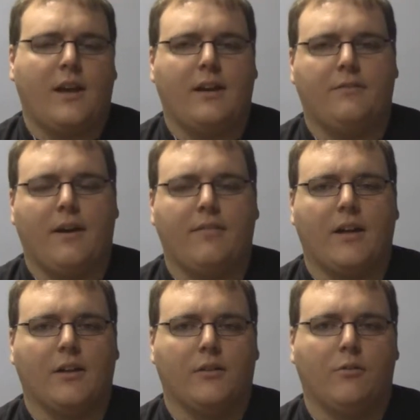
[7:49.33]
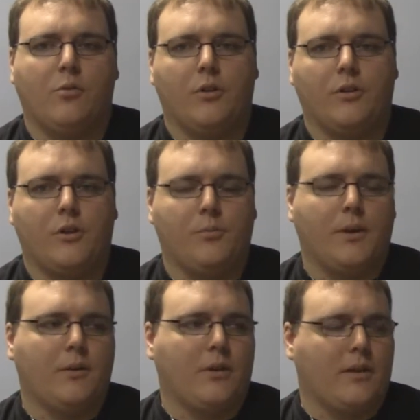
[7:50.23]
I had a $5 reward
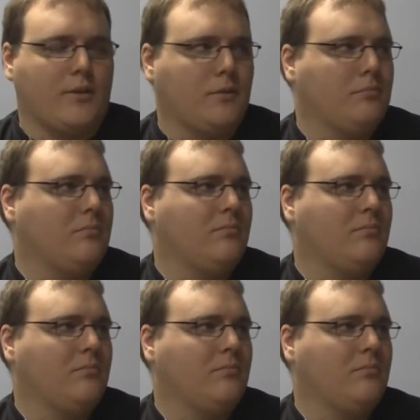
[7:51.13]
coupon, whatever.